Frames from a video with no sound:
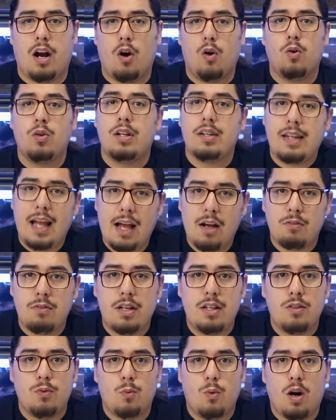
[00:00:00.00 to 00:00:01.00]
I hold it down
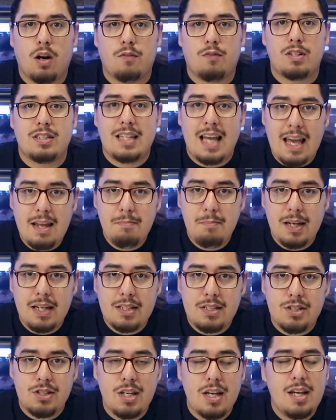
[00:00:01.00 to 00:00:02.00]
in the water for 10
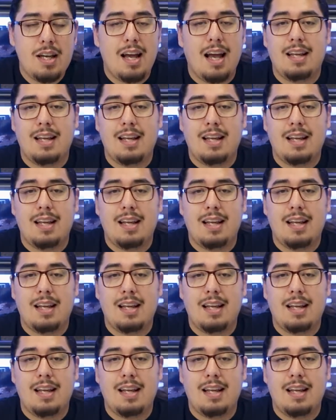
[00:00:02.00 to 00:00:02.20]
minutes,